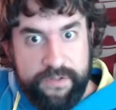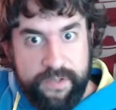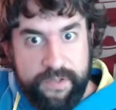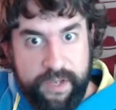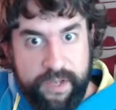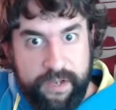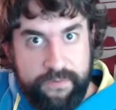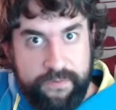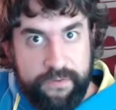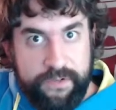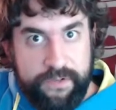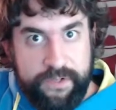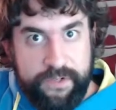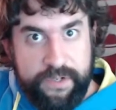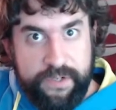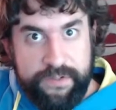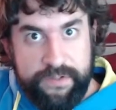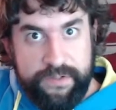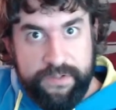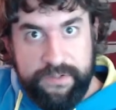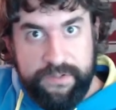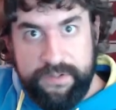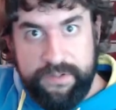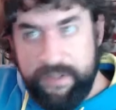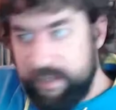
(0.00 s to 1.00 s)
for just a
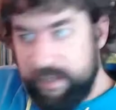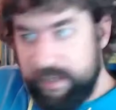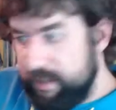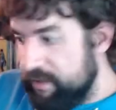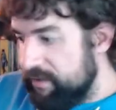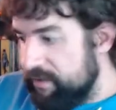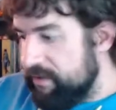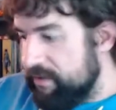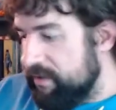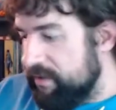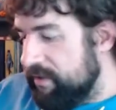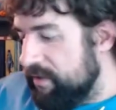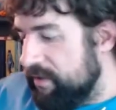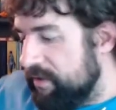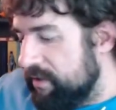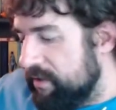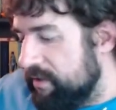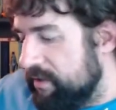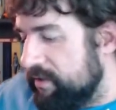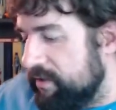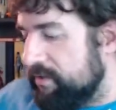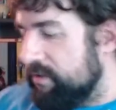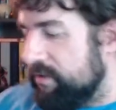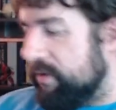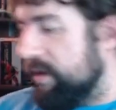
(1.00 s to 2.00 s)
second,
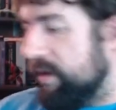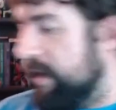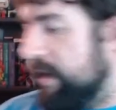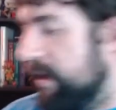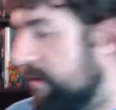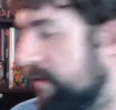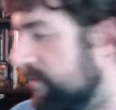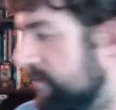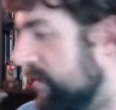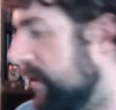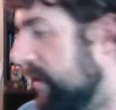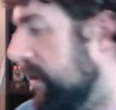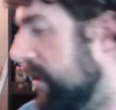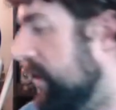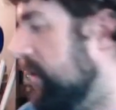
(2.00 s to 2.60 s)
so I have the hands